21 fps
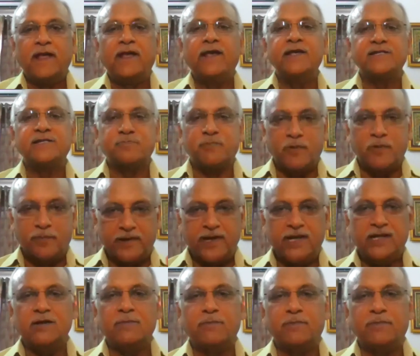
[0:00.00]
He is
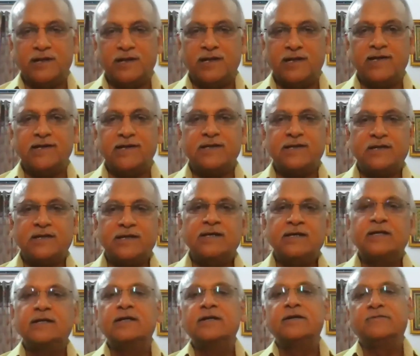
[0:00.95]
preparing the PLA
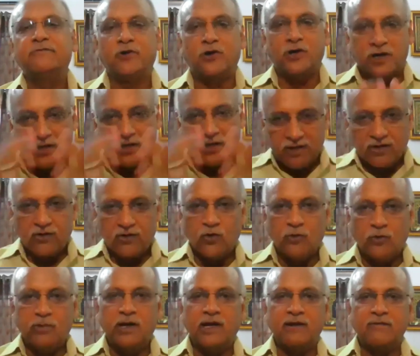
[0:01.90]
for
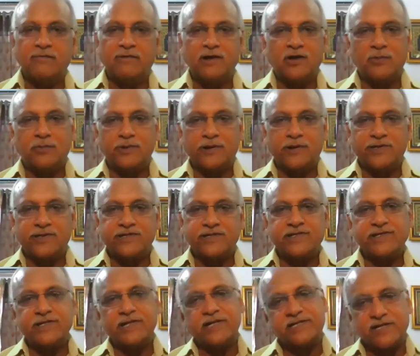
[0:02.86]
global level
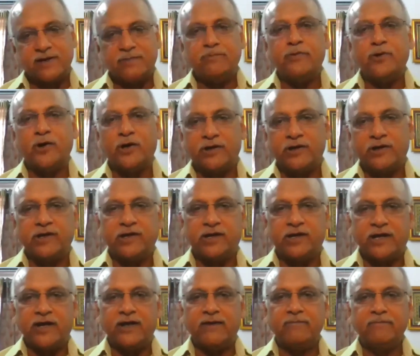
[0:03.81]
operations at some point in
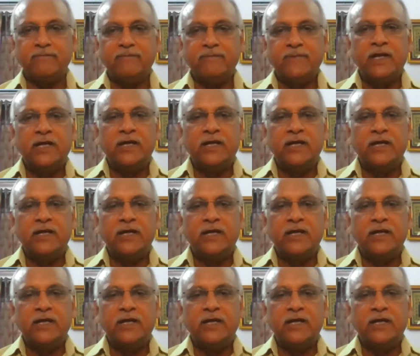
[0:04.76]
time,